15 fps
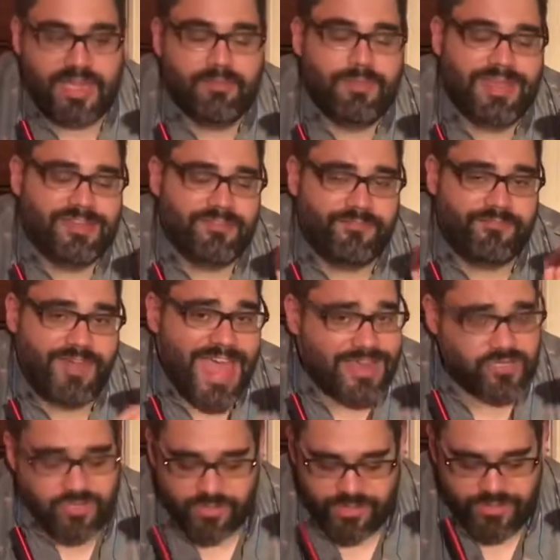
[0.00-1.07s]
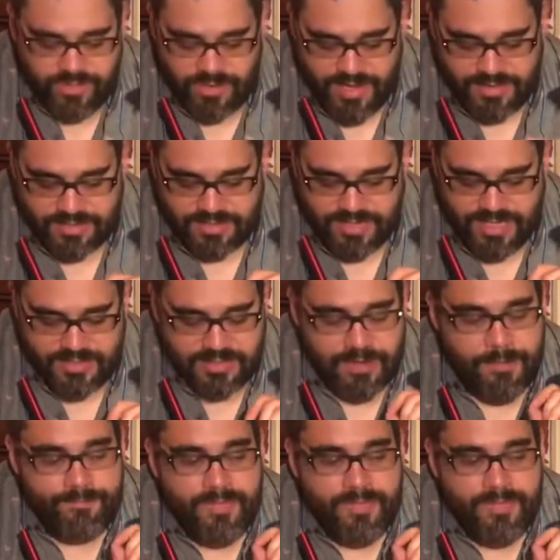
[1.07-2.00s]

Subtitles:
and manufactured in the United States,